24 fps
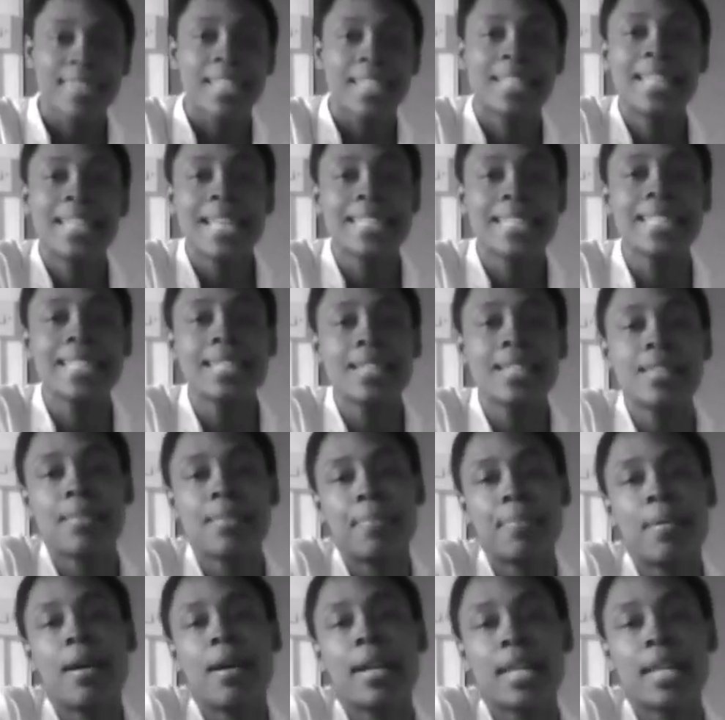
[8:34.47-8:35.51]
Listen to
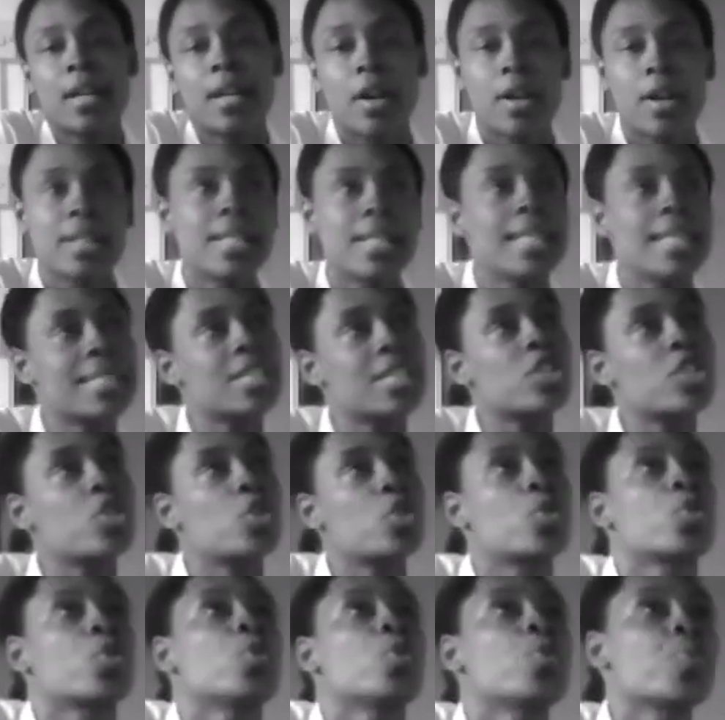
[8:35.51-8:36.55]
The Bodyguard. Listen
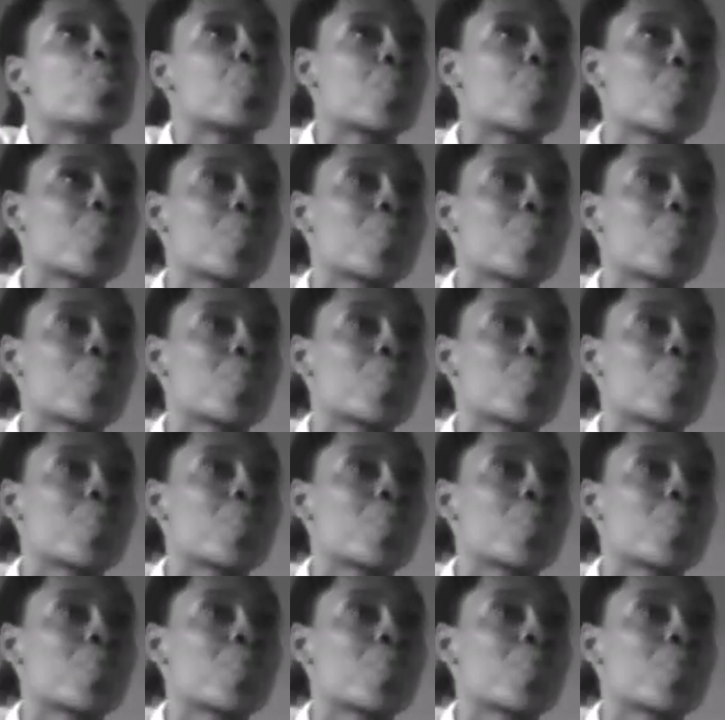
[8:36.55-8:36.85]
to